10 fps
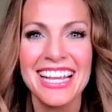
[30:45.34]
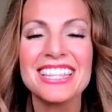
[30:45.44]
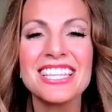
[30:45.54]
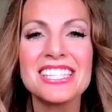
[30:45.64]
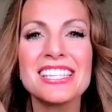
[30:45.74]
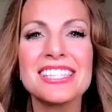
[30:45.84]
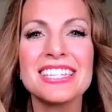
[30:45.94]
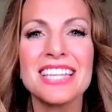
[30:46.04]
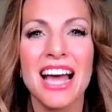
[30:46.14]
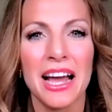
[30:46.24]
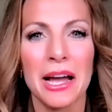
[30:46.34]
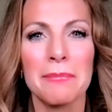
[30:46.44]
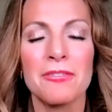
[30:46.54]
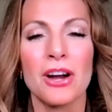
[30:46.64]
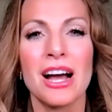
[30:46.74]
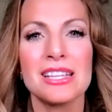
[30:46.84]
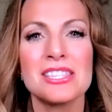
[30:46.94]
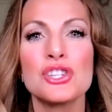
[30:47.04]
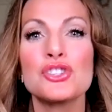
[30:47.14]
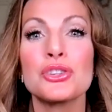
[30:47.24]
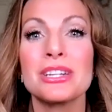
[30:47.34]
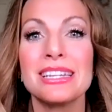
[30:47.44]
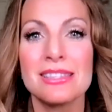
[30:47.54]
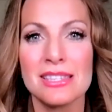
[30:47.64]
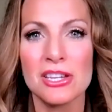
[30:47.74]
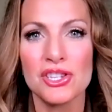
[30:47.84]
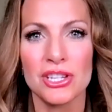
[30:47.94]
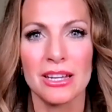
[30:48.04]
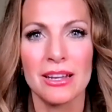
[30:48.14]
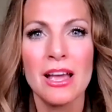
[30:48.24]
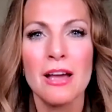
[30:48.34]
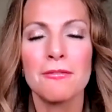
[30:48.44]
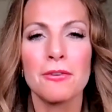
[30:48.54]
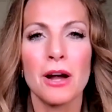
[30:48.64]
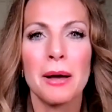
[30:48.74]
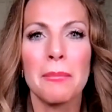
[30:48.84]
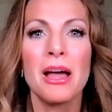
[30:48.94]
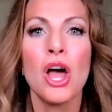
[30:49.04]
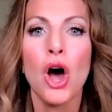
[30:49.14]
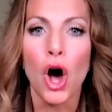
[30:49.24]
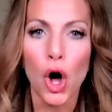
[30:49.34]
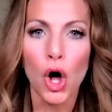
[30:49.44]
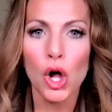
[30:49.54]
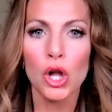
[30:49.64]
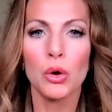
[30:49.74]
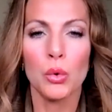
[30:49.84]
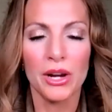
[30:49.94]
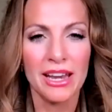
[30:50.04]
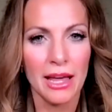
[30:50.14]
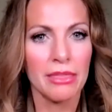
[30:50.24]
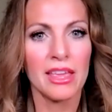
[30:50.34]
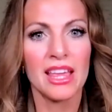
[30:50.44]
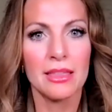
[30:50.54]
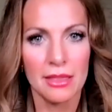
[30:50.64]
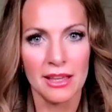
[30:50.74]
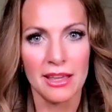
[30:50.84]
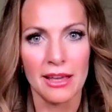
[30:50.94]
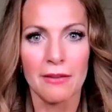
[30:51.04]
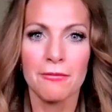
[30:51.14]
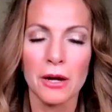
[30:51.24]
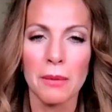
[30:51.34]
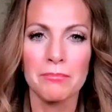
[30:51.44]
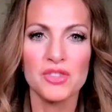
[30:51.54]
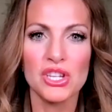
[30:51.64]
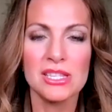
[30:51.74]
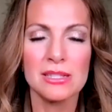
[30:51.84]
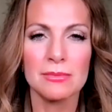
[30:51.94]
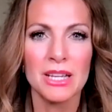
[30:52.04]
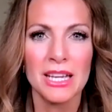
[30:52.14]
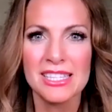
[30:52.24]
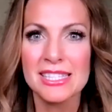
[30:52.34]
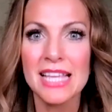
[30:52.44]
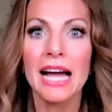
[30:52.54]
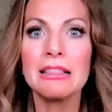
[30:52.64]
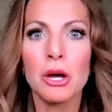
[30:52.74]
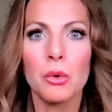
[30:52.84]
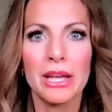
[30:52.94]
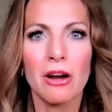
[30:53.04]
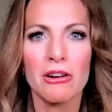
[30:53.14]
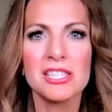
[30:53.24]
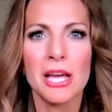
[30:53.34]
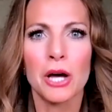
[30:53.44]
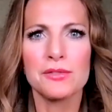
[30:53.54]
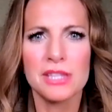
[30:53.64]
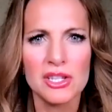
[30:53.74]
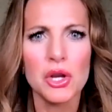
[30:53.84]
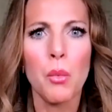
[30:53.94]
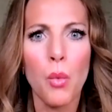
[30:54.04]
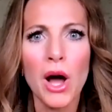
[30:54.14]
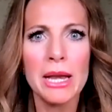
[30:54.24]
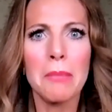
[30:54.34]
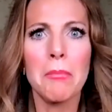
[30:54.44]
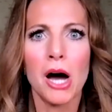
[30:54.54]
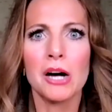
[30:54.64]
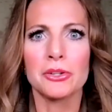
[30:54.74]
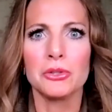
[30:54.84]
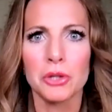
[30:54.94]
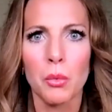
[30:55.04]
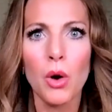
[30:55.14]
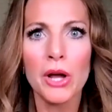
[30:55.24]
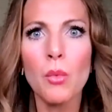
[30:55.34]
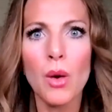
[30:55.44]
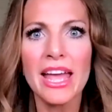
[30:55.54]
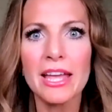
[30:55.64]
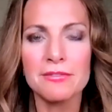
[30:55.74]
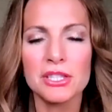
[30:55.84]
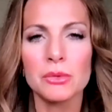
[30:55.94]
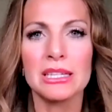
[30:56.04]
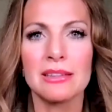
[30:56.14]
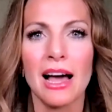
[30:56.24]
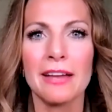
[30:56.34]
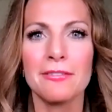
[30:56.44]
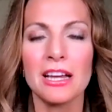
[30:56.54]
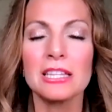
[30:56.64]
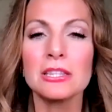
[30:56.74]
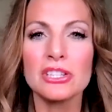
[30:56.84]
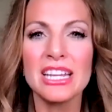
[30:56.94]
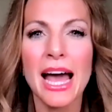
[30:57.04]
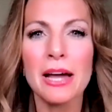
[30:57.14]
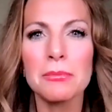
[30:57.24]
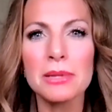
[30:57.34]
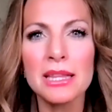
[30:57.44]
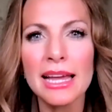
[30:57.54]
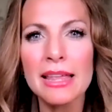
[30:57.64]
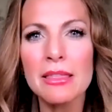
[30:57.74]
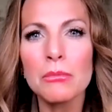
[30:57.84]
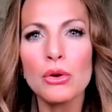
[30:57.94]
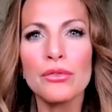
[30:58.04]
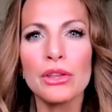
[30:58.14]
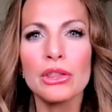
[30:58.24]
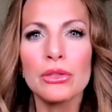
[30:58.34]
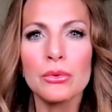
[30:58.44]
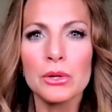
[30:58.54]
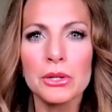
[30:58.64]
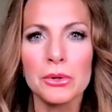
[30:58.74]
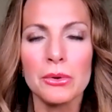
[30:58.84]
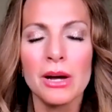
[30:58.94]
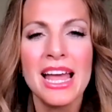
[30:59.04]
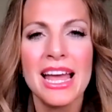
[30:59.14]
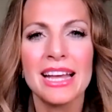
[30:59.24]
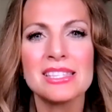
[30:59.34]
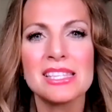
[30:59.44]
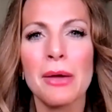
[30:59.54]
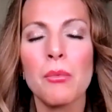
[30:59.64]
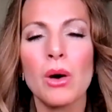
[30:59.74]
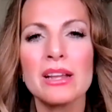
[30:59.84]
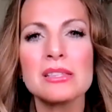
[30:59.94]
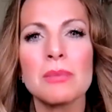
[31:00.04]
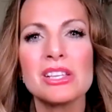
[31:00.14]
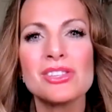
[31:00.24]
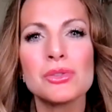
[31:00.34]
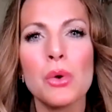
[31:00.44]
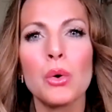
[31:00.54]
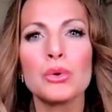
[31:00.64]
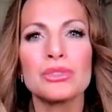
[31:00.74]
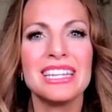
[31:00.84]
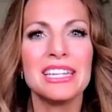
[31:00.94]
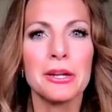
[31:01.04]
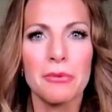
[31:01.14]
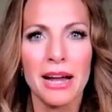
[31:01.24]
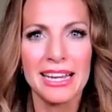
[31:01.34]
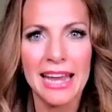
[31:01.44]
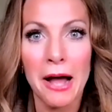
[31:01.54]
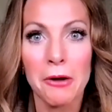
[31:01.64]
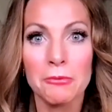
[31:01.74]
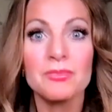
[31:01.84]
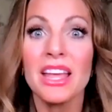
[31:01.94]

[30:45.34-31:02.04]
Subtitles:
This is a time for us to transition from all or nothing thinking, from just siloing ourselves into one model or one way of doing life, and learning how to play the movie through and say, what is my soul needing right now?